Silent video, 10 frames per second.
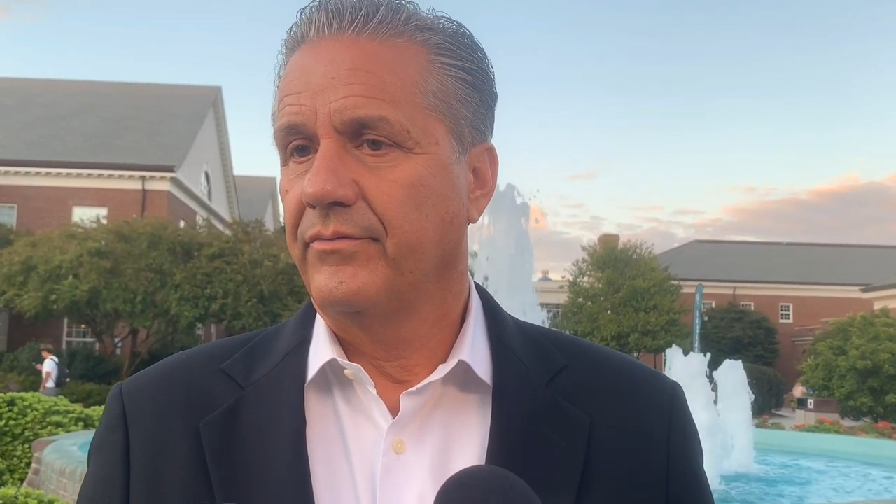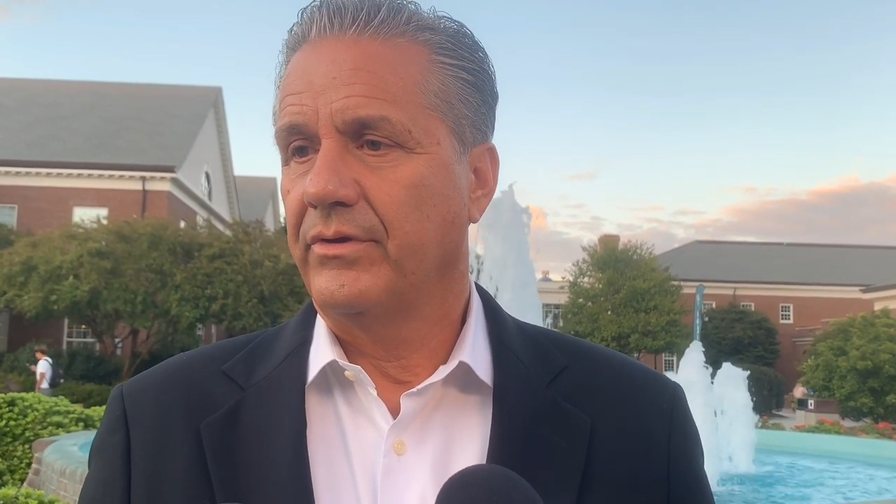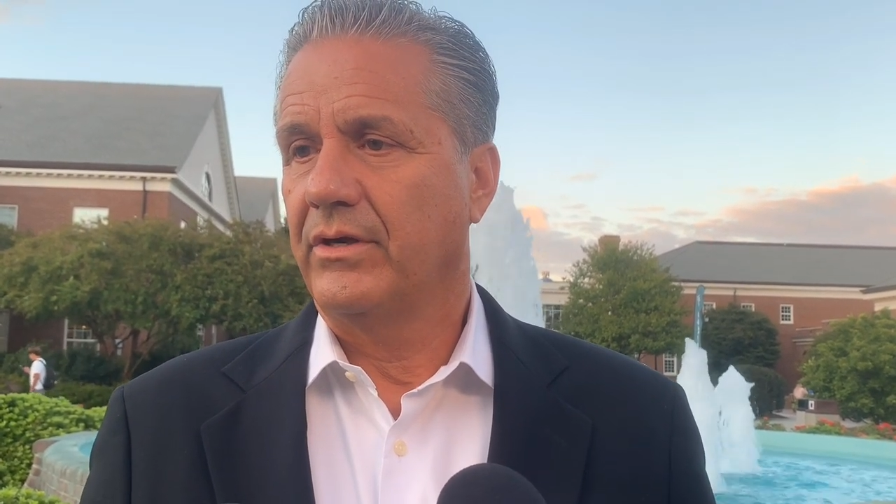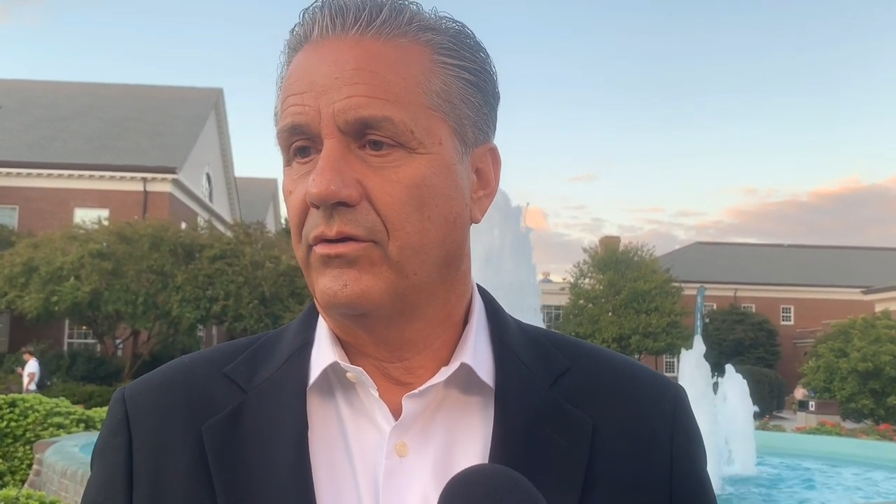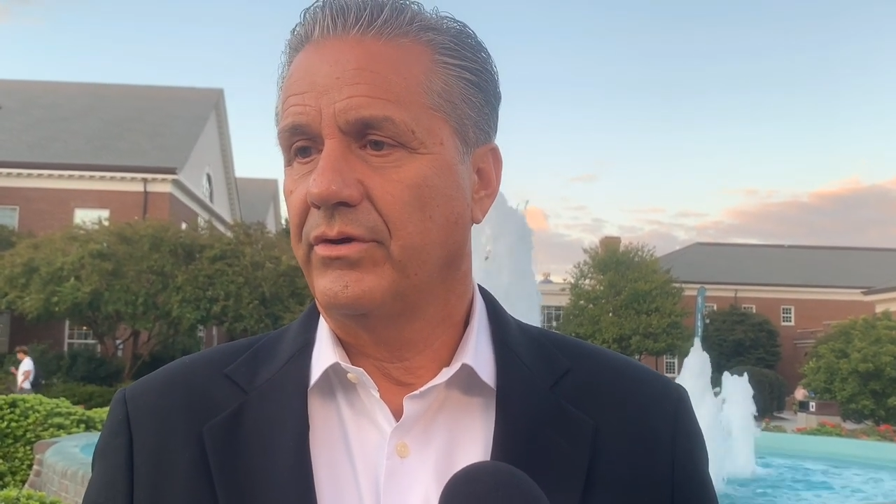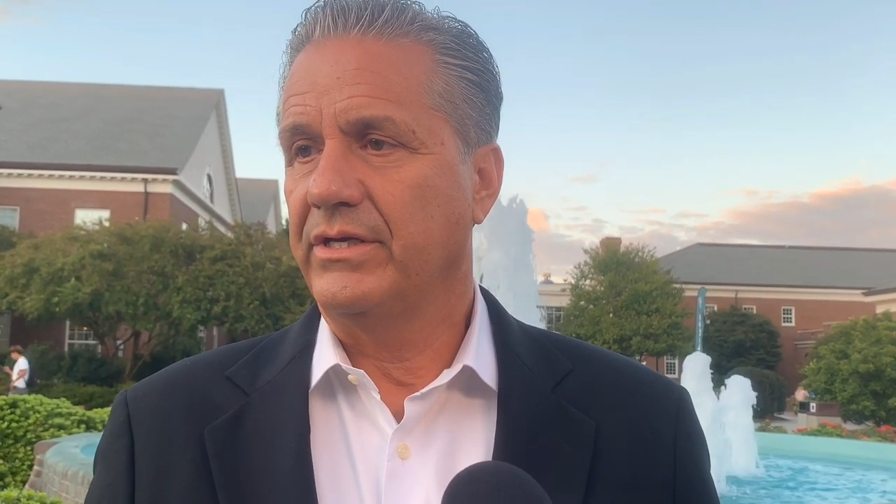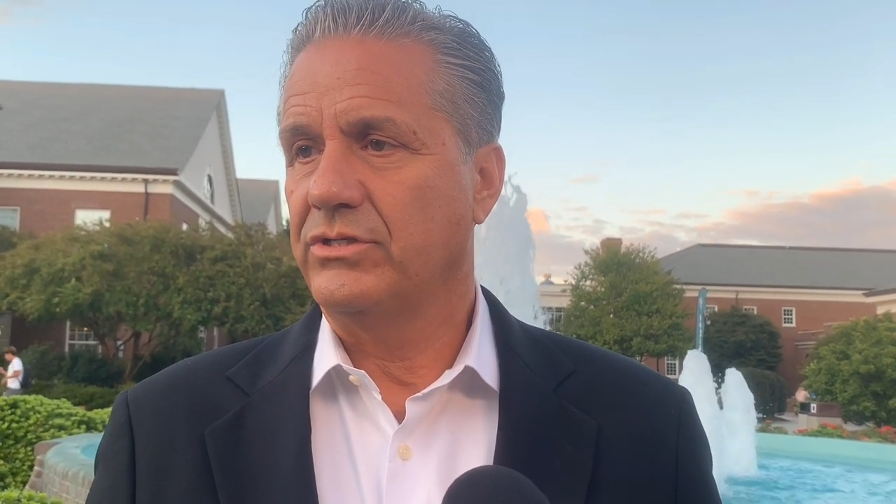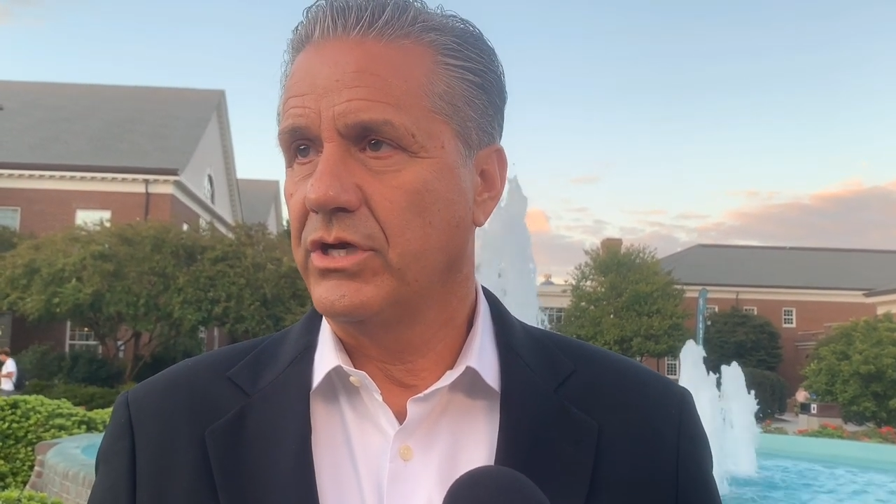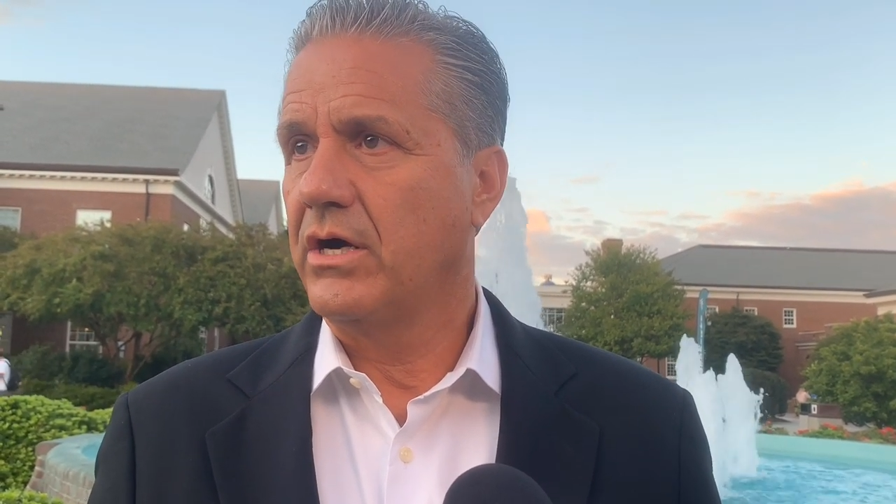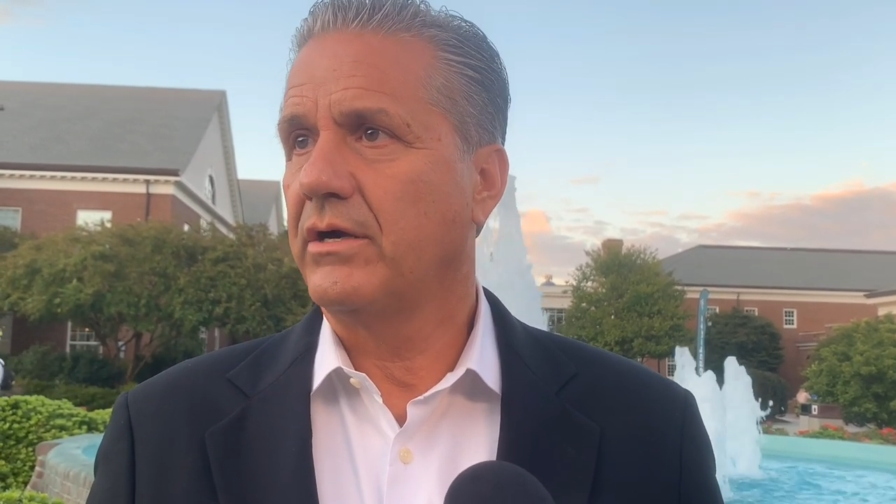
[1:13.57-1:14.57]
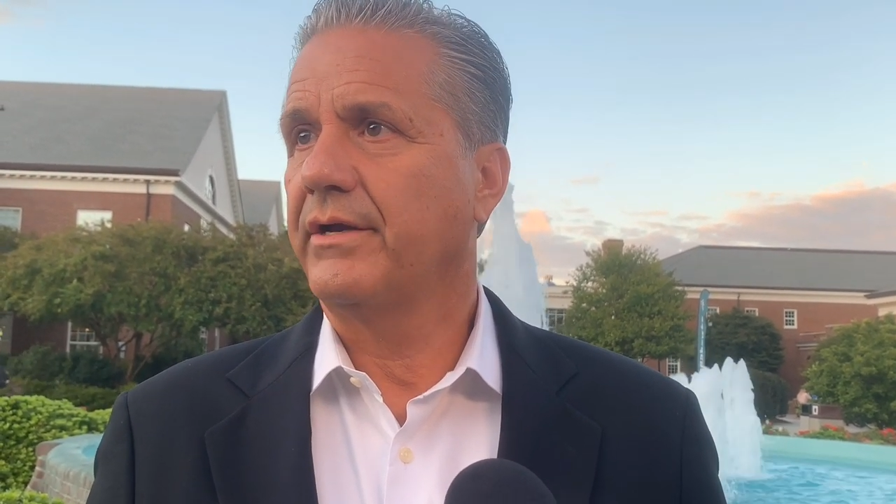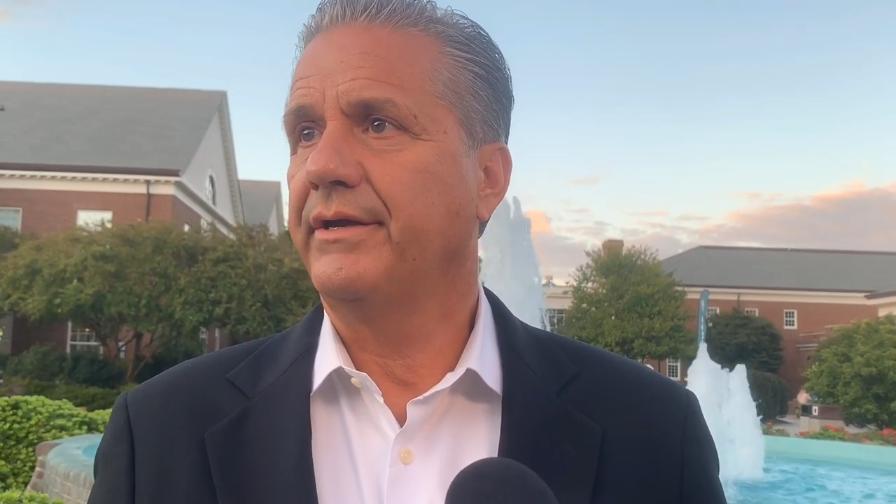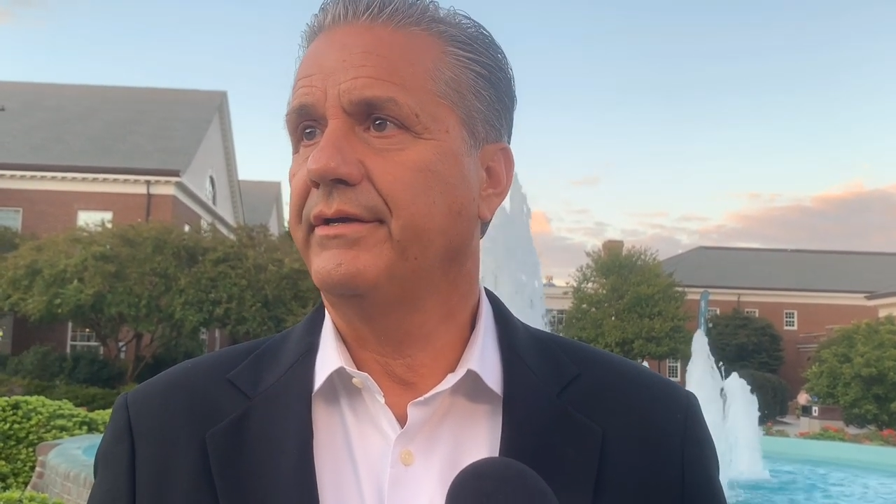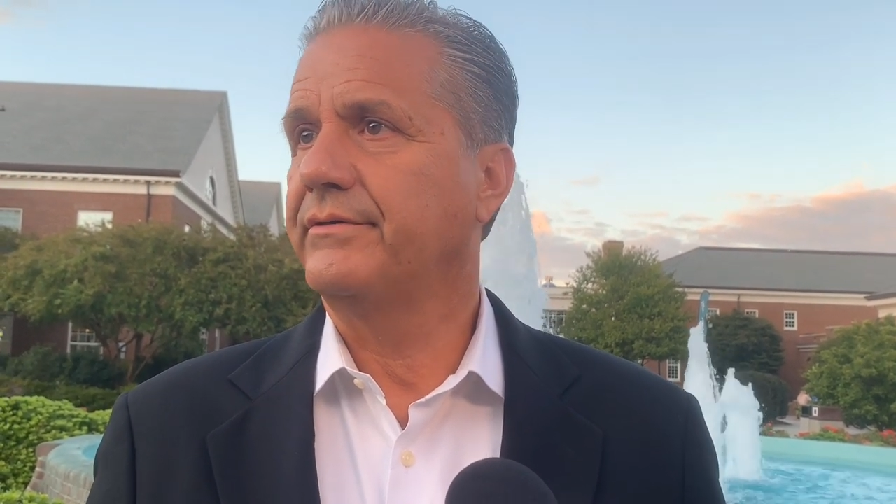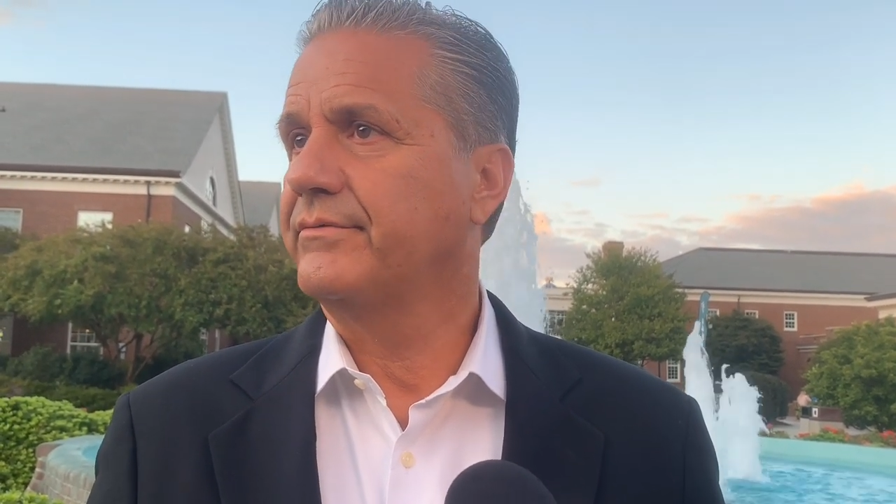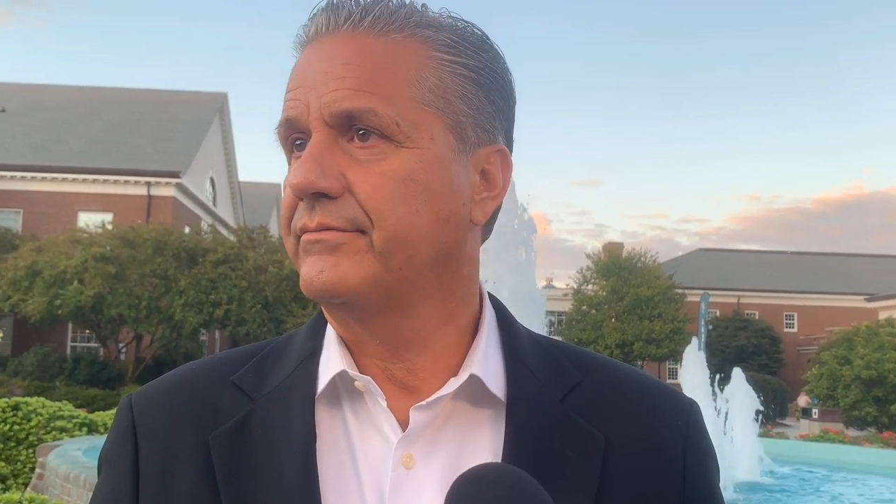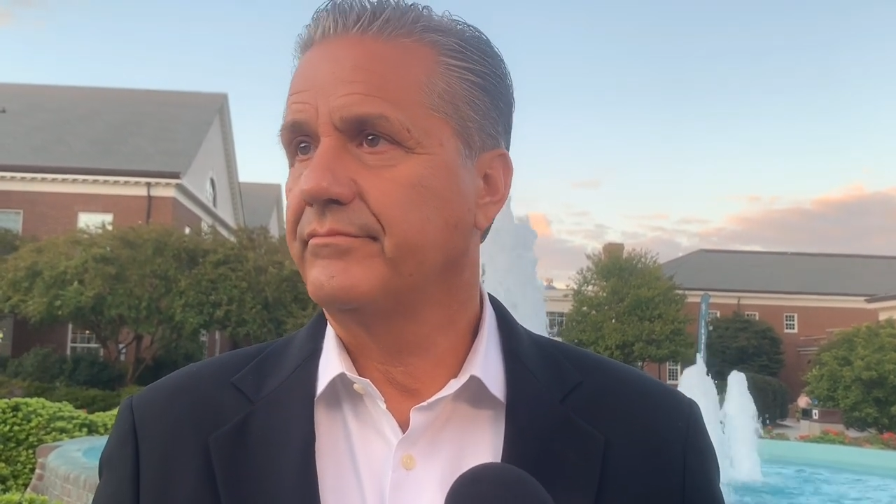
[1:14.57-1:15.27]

you know, he's young, he's